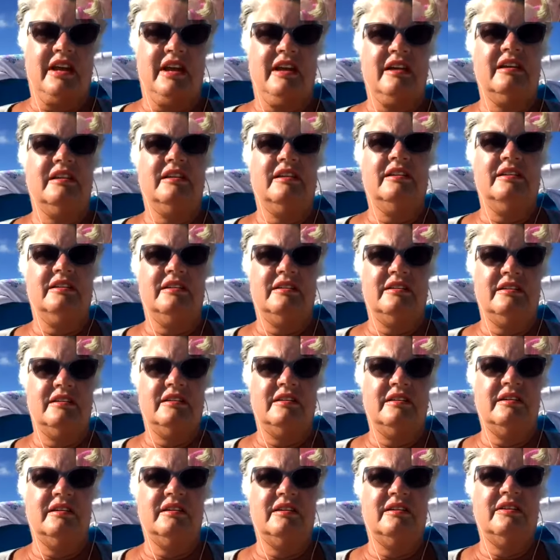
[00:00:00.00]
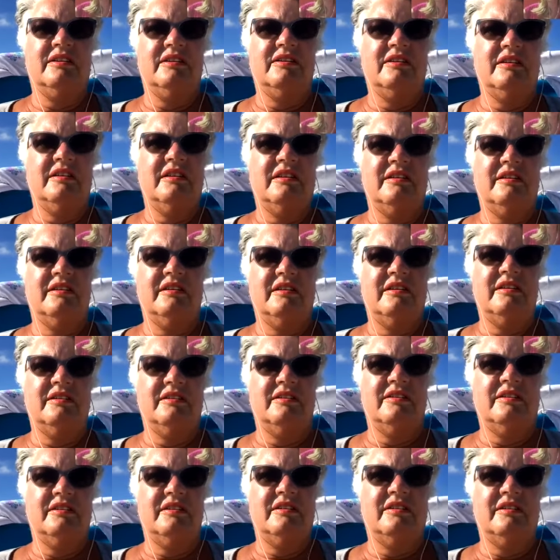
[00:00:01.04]
kind of dive into it and go, oh,
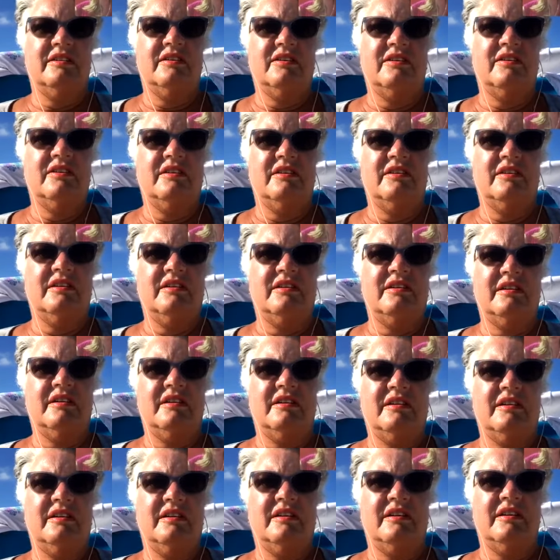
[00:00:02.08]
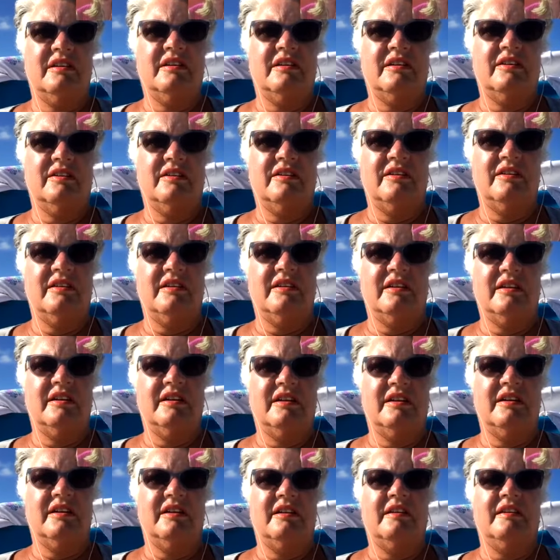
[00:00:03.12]
yes, that's who I am,
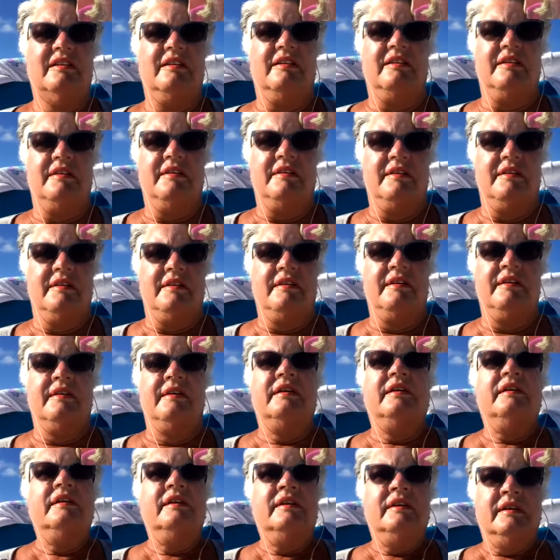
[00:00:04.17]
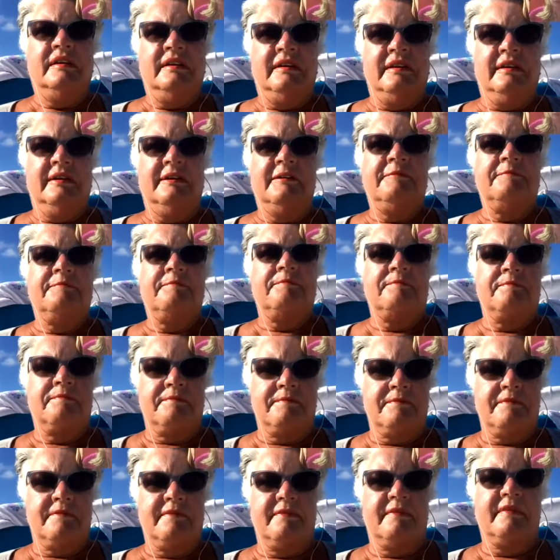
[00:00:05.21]
because you already know that all the
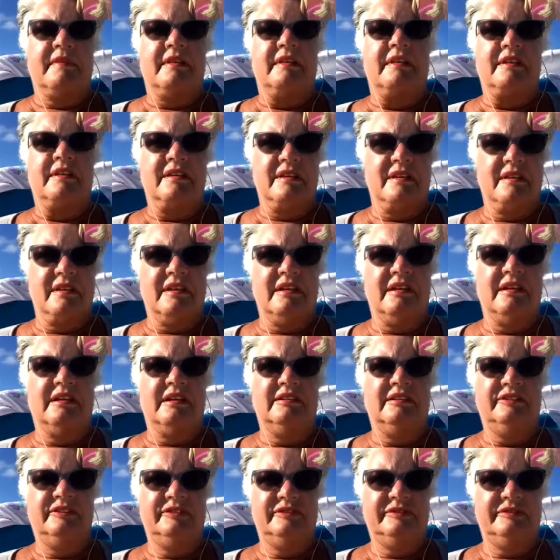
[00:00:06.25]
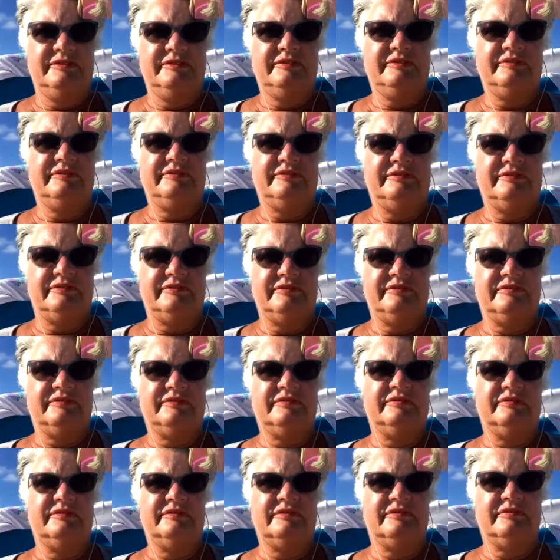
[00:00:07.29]
rest of that isn't real. So
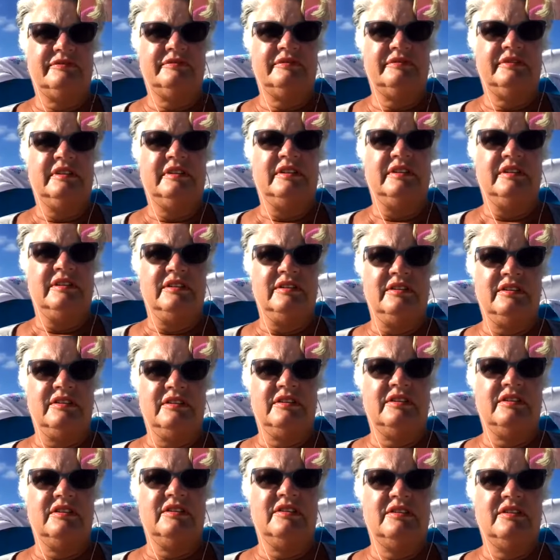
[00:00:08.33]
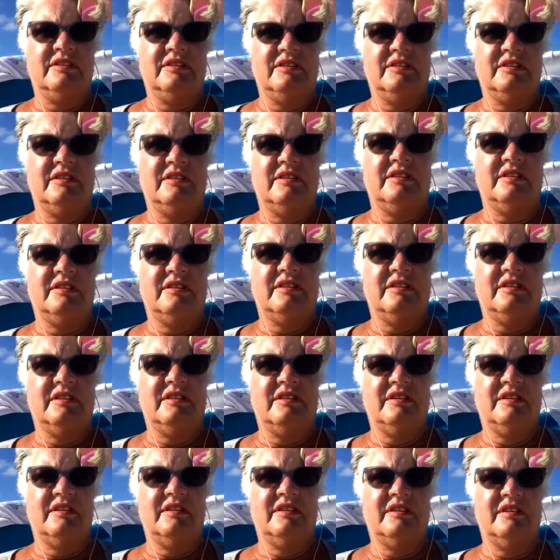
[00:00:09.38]
you were able to grasp it more easily.
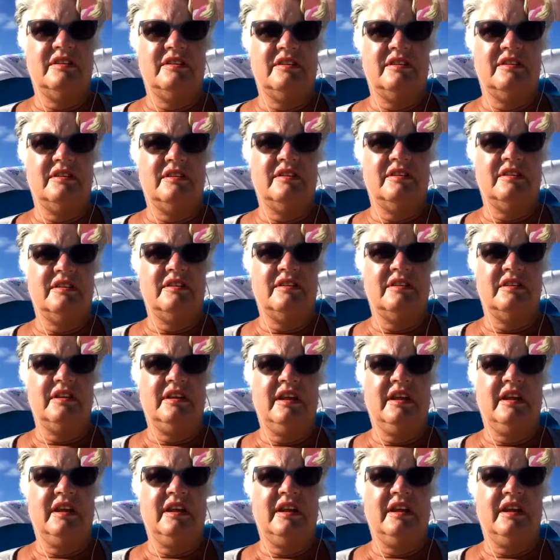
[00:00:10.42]
But it was